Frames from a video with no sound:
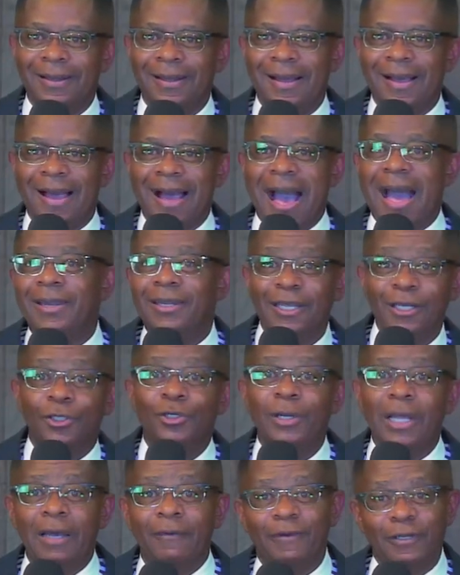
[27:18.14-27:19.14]
I need
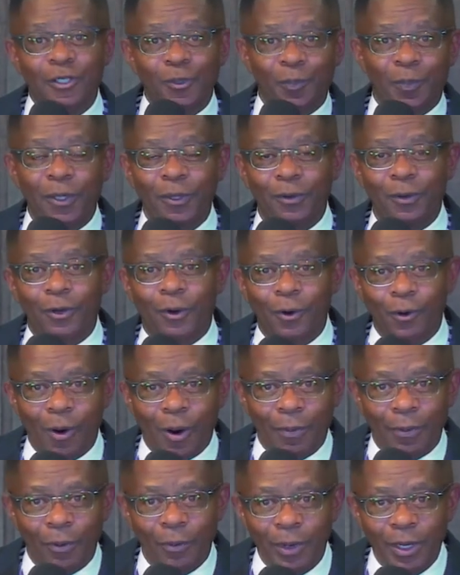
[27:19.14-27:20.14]
you to have a spirit of
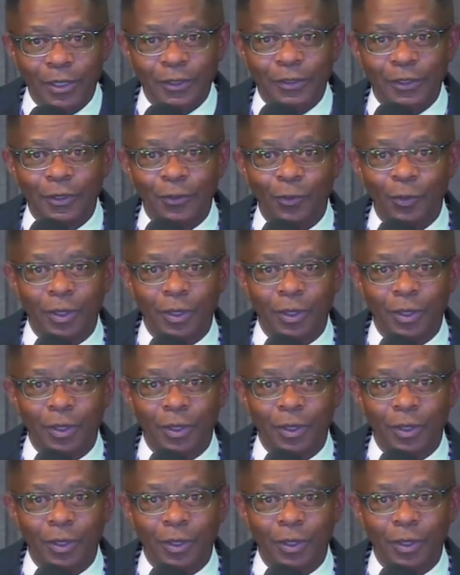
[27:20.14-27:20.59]
cooperation